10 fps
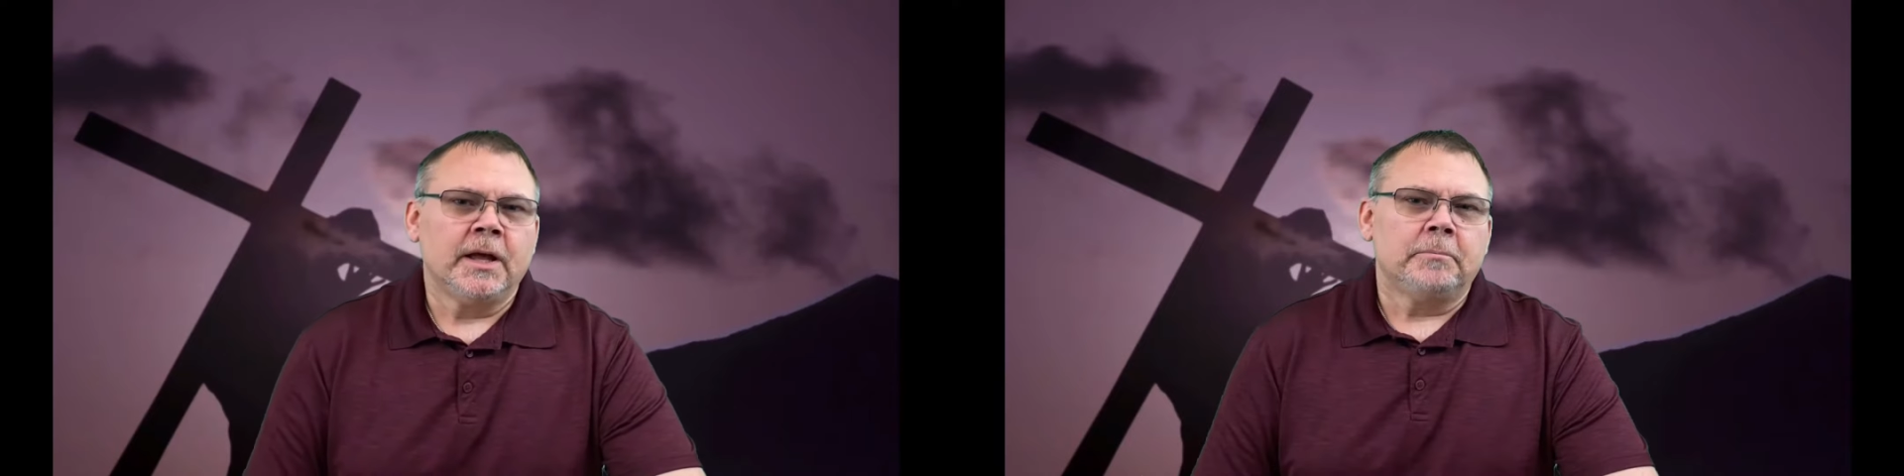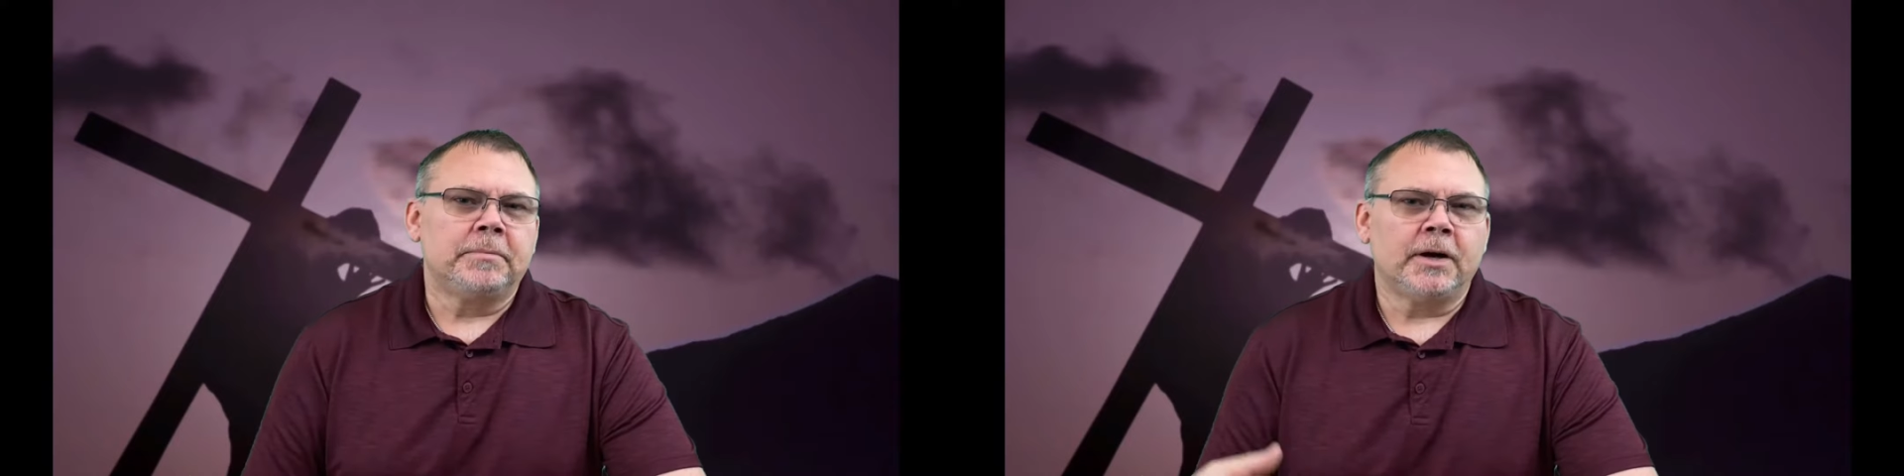
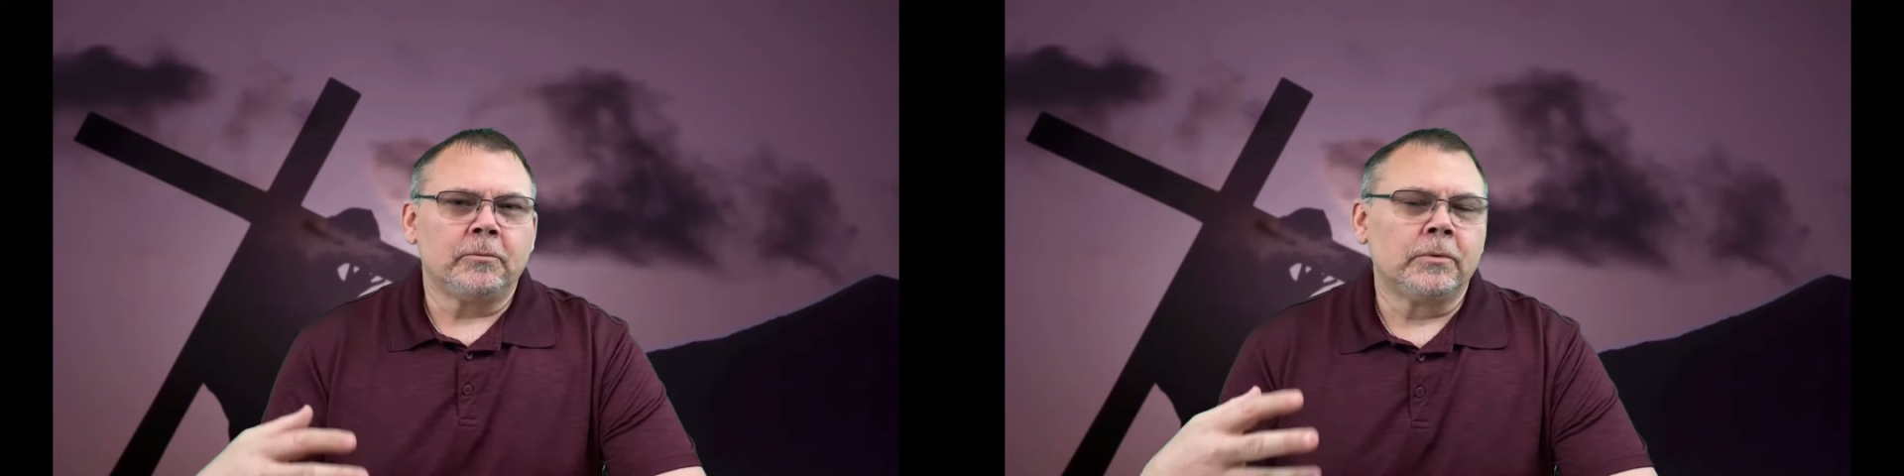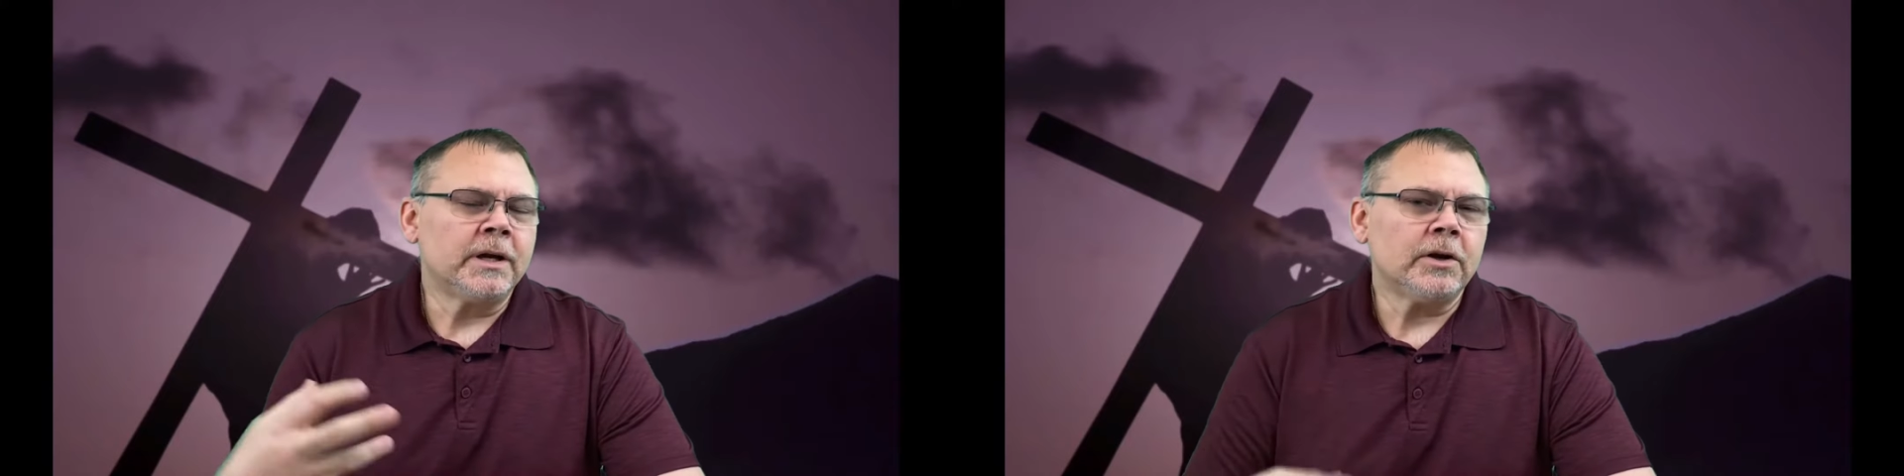but
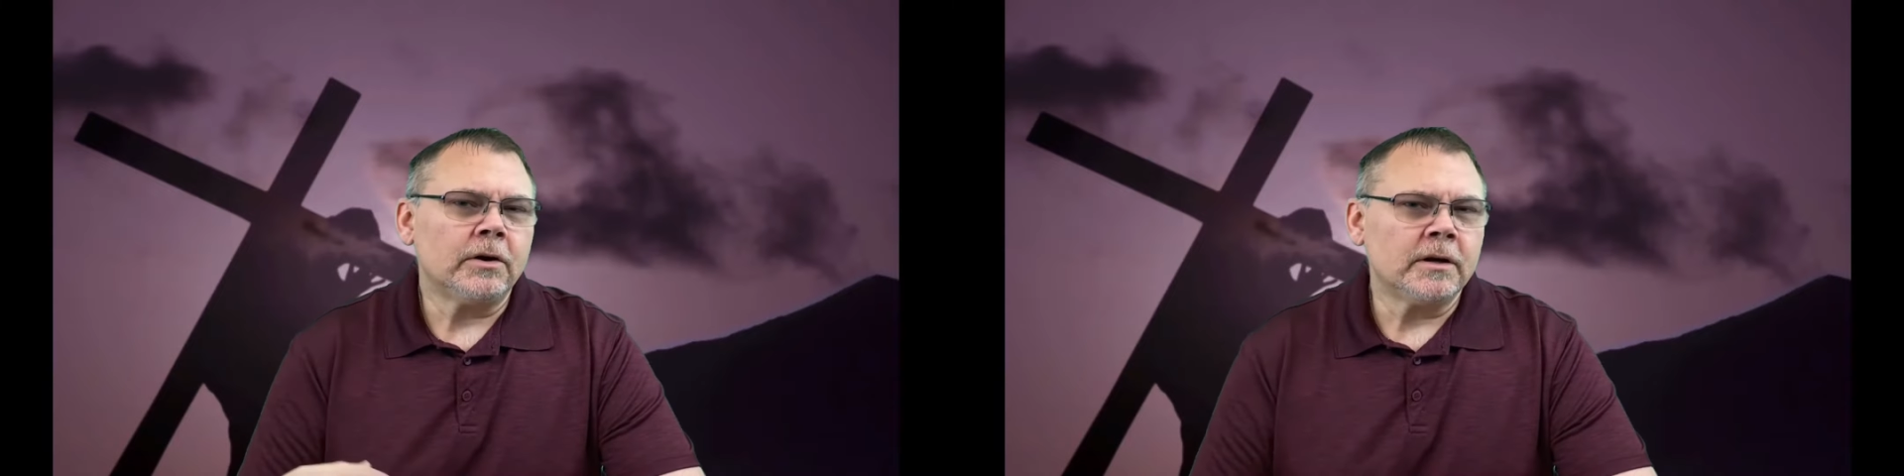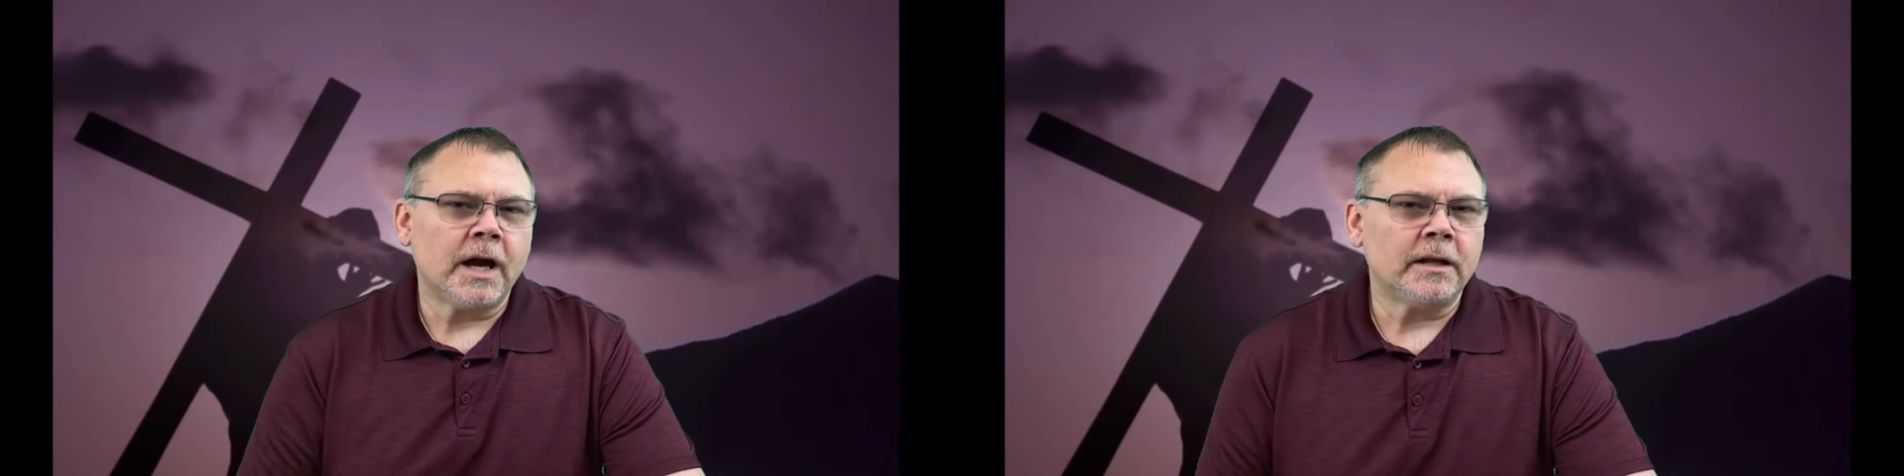we are
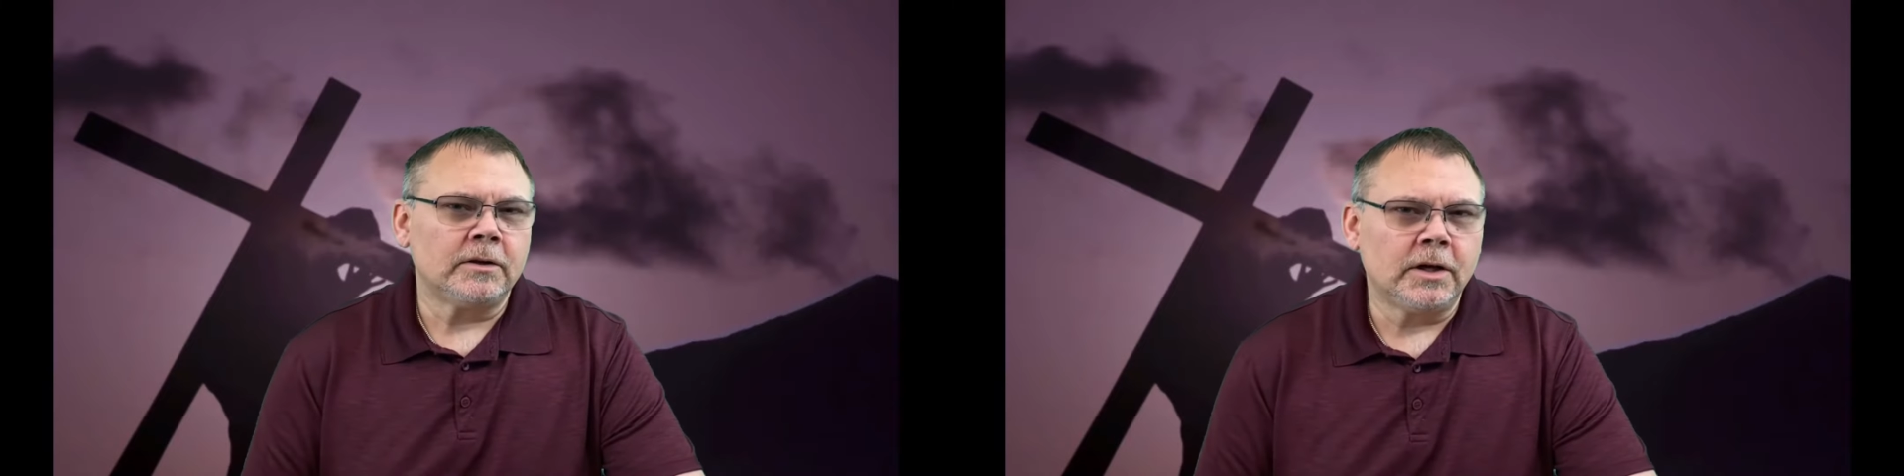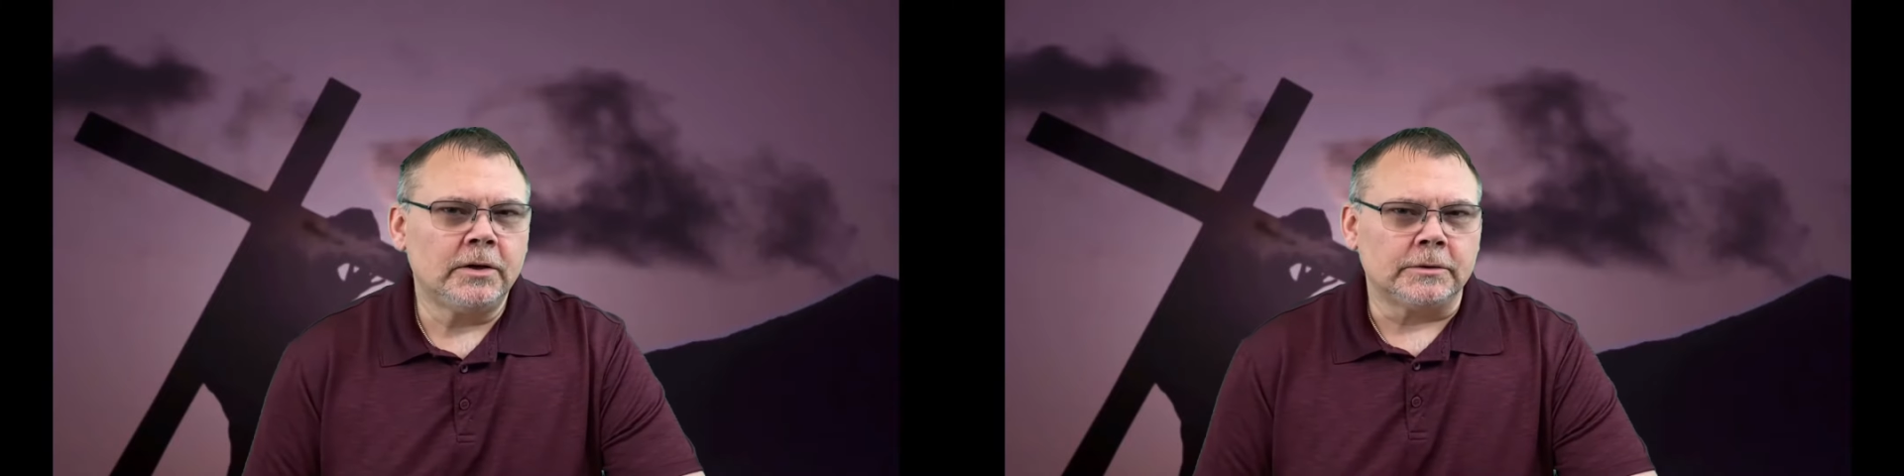not
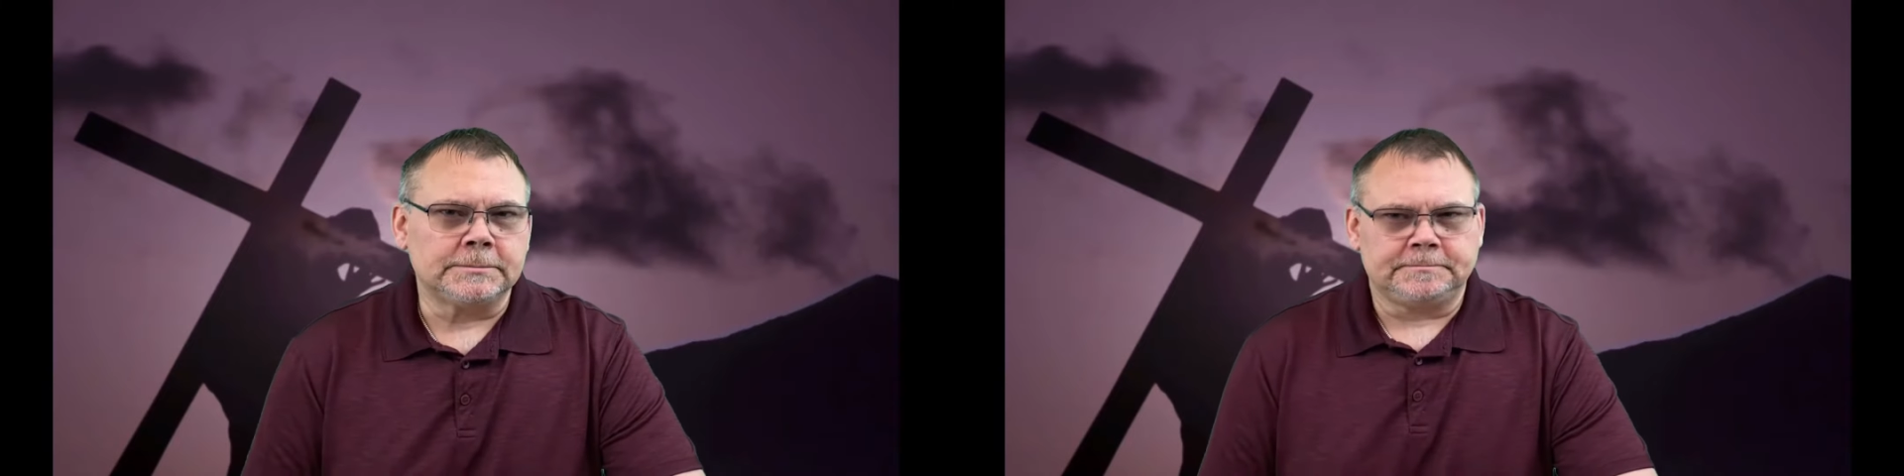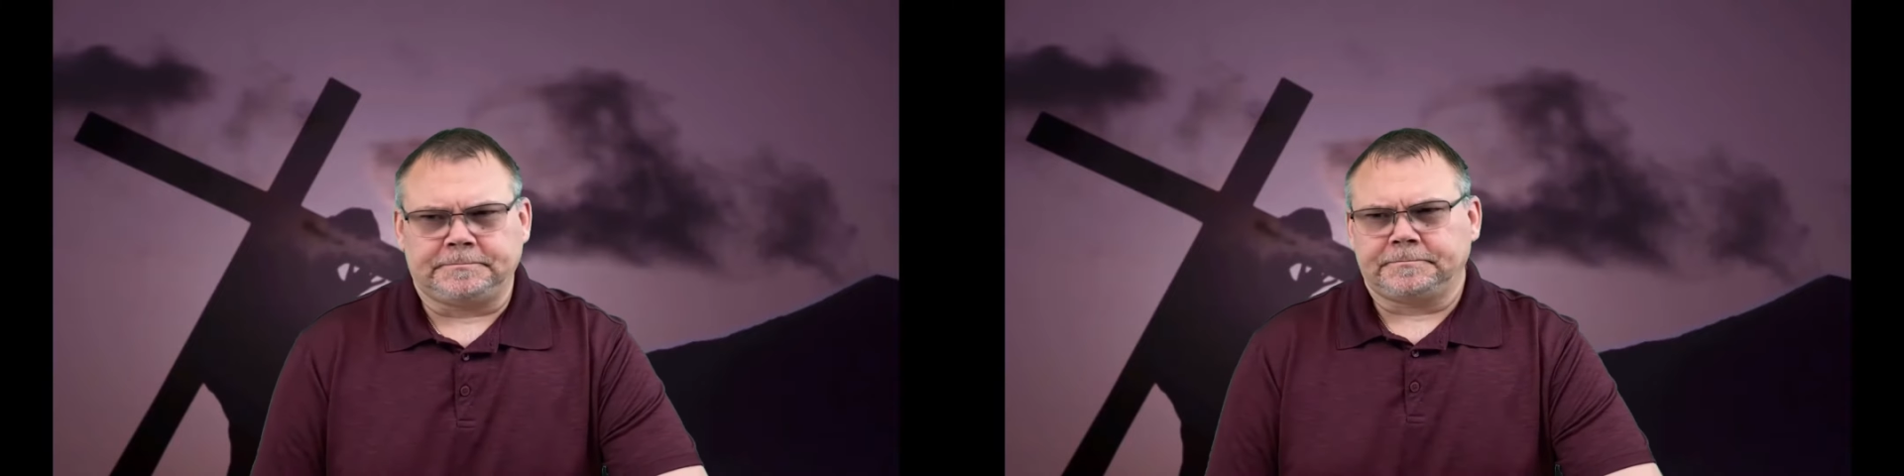alone.